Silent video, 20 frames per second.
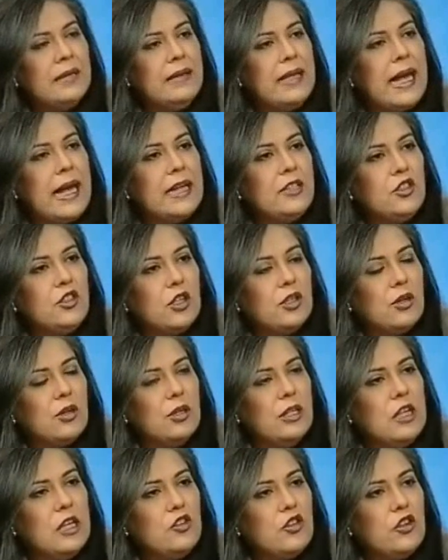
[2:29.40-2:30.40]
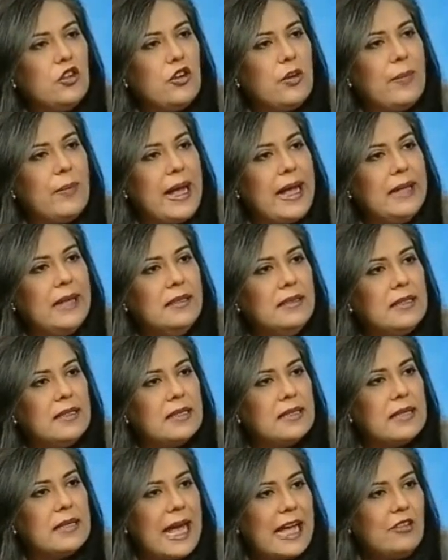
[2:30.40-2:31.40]
that your coalition
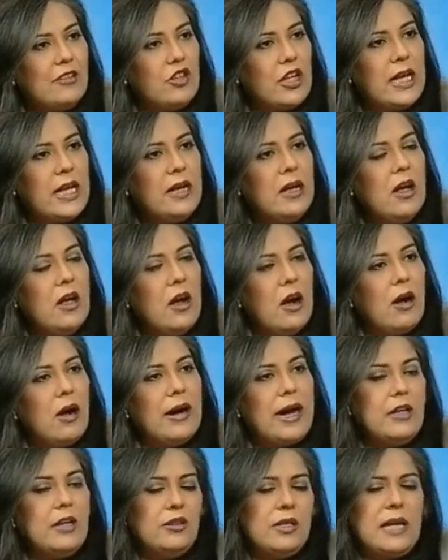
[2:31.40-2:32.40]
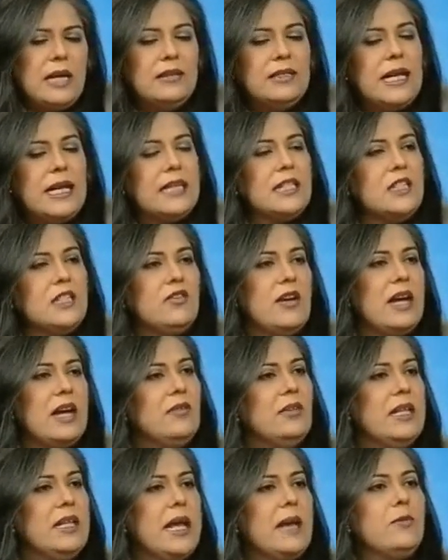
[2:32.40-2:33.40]
remains edgy, or are you now
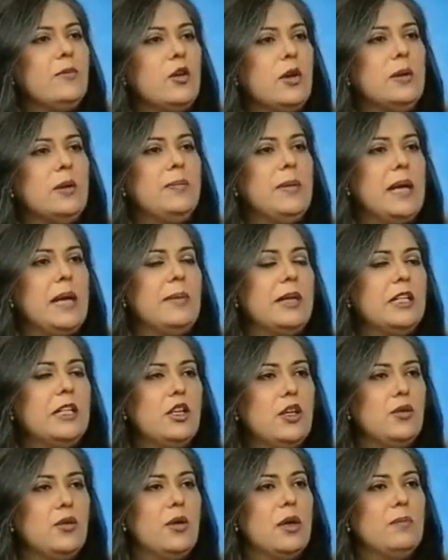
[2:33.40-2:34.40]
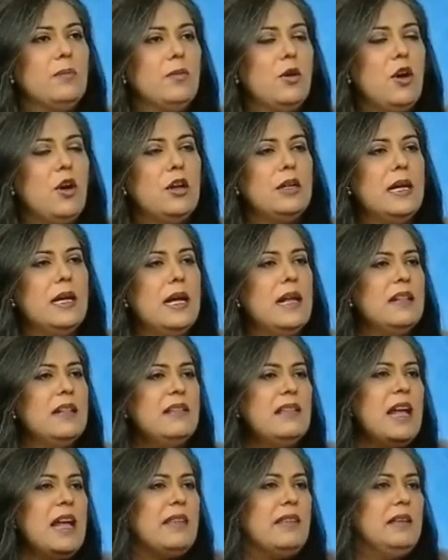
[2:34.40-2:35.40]
satisfied with the MQ and PML-Q on board?
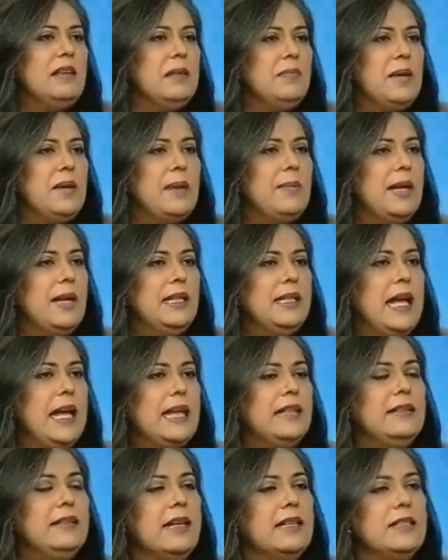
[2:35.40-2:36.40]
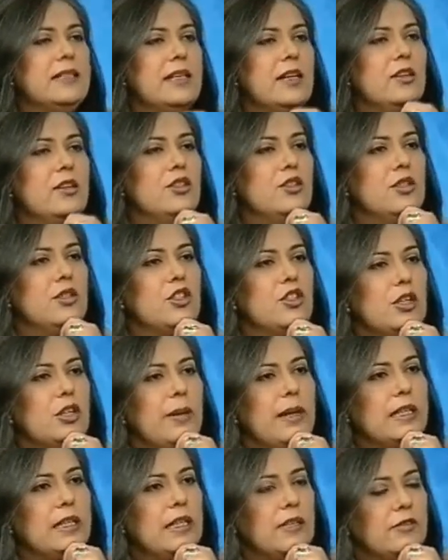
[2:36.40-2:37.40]
Nothing the PML-N can say or do is going
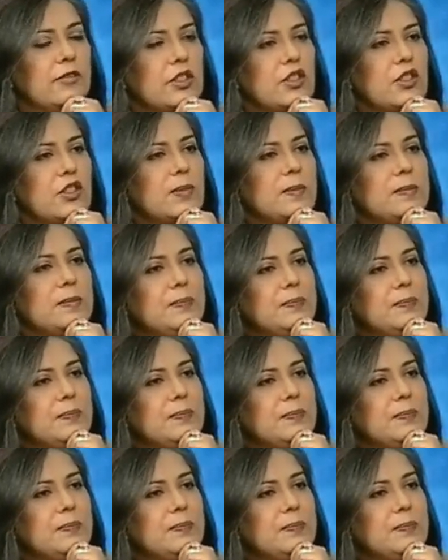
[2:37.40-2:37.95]
to make a difference.